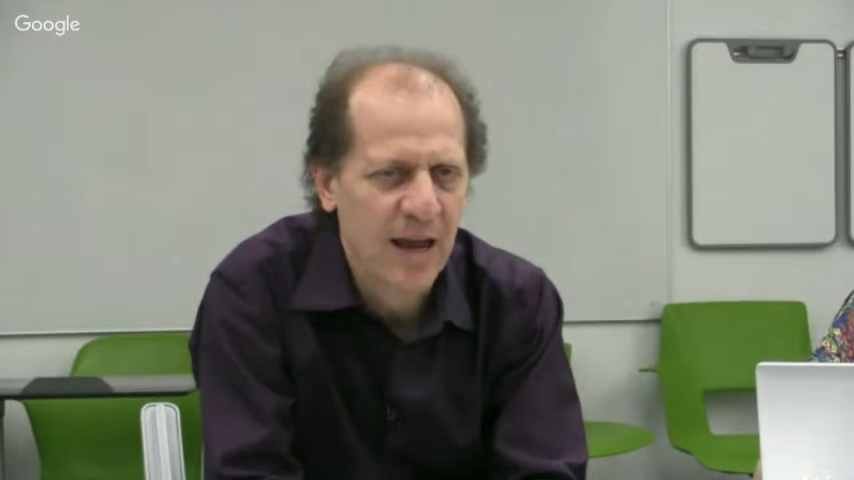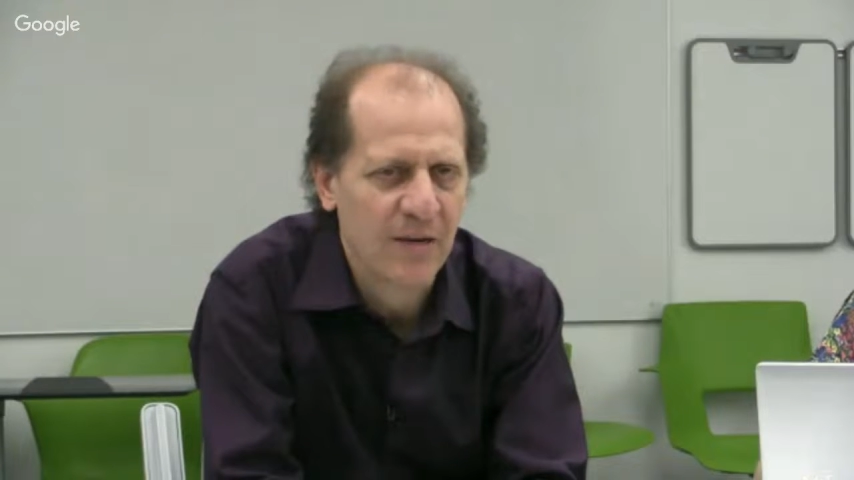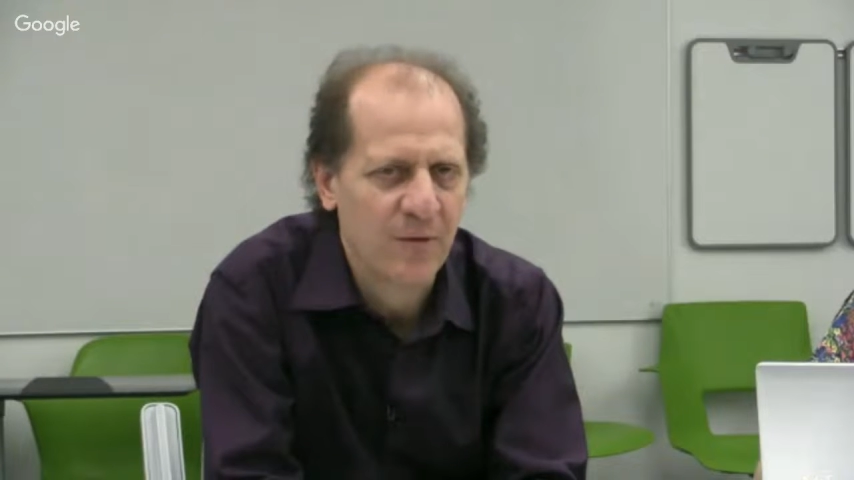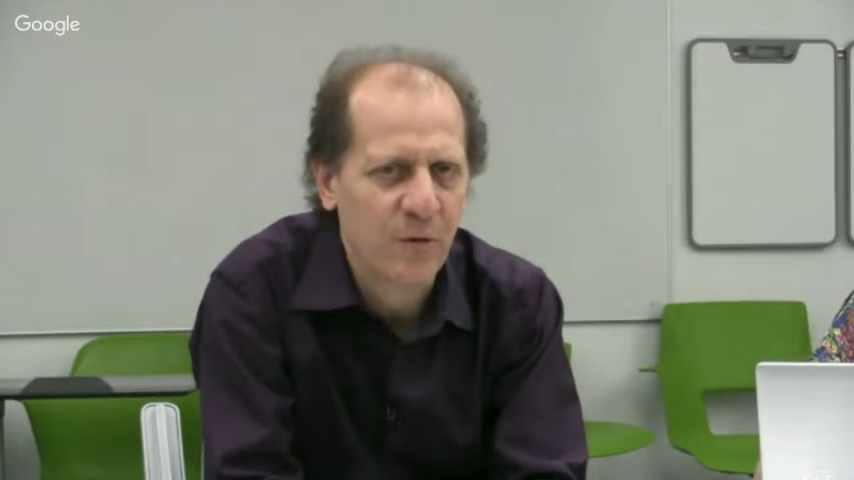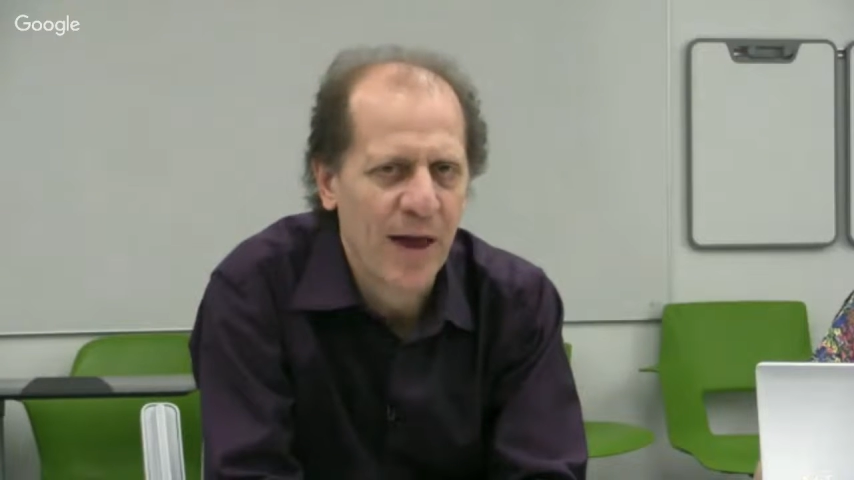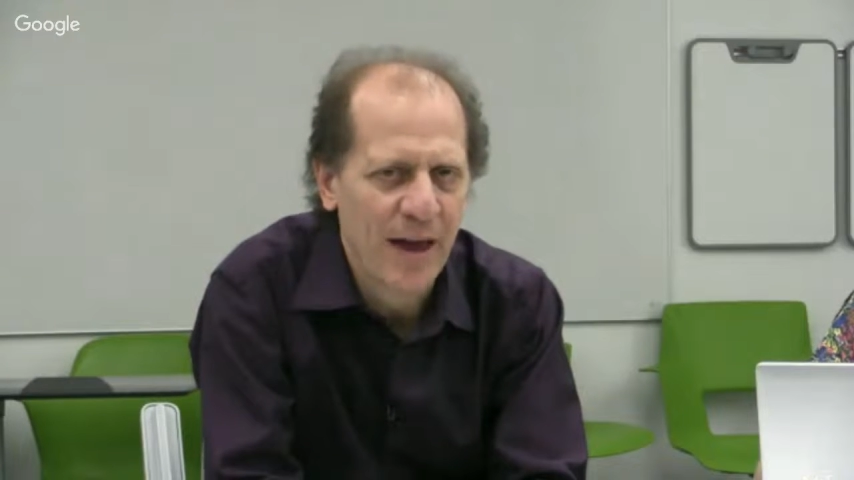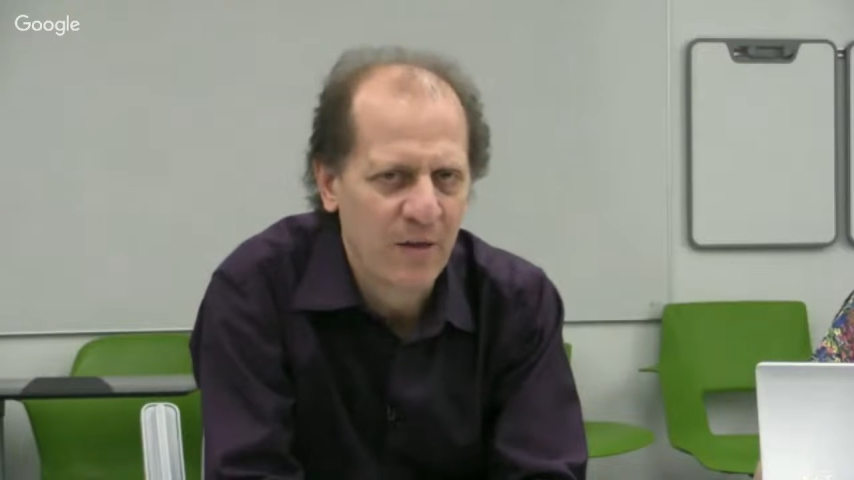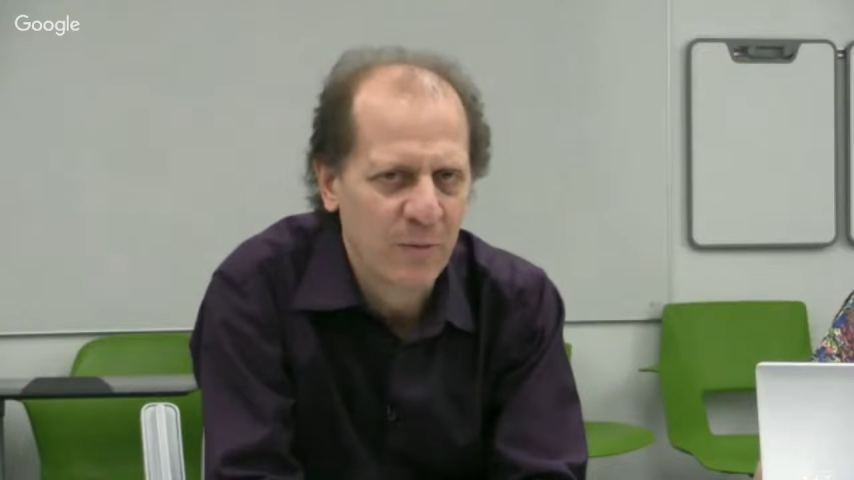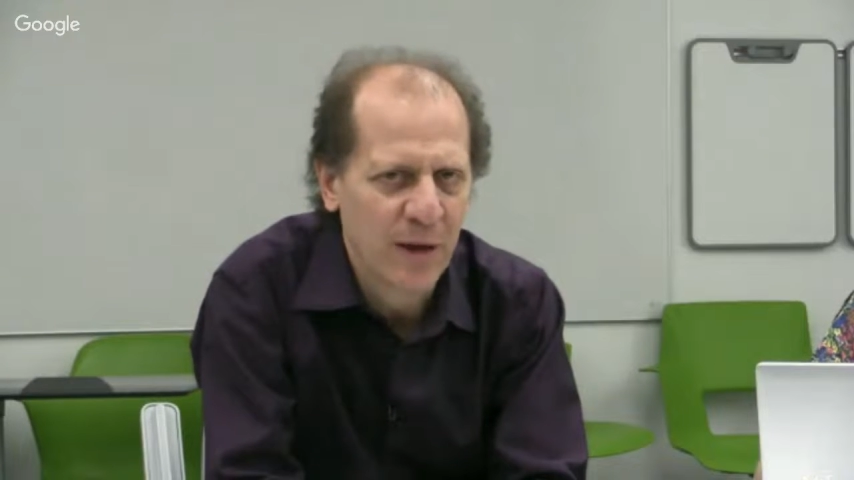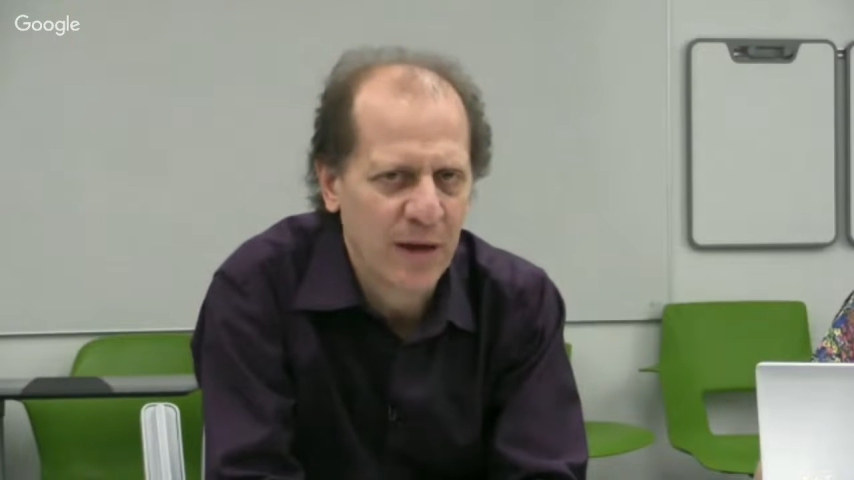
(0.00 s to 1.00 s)
And if you
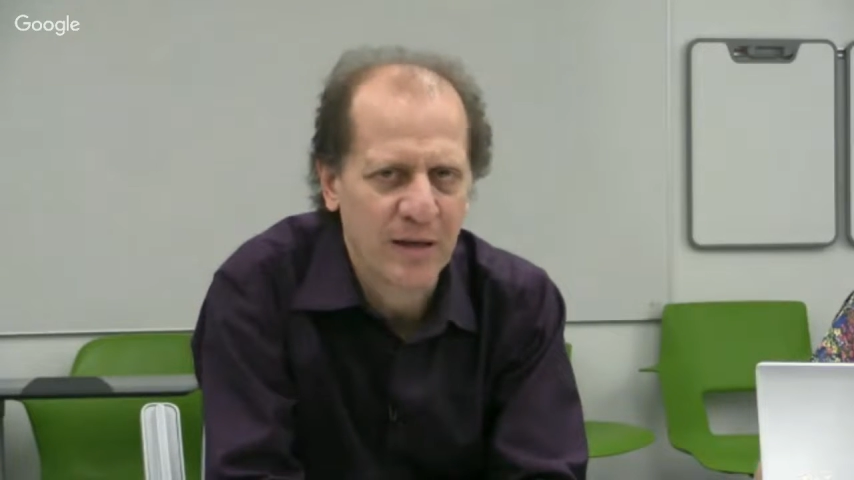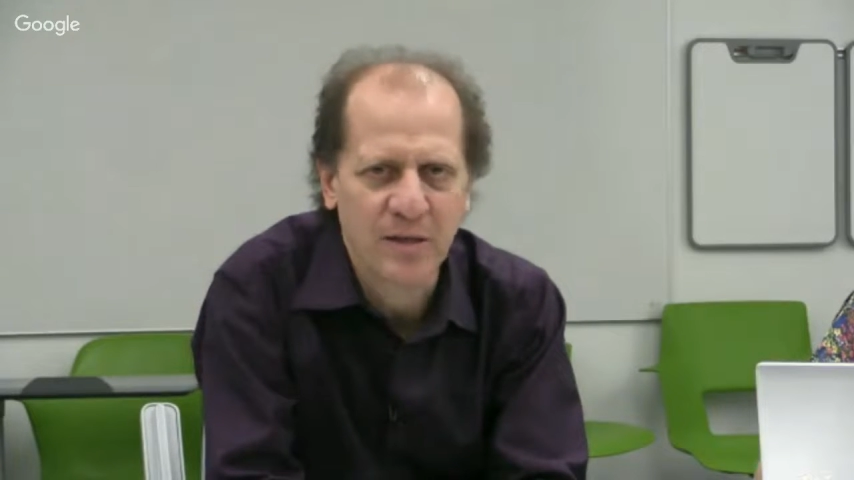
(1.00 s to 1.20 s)
have pain,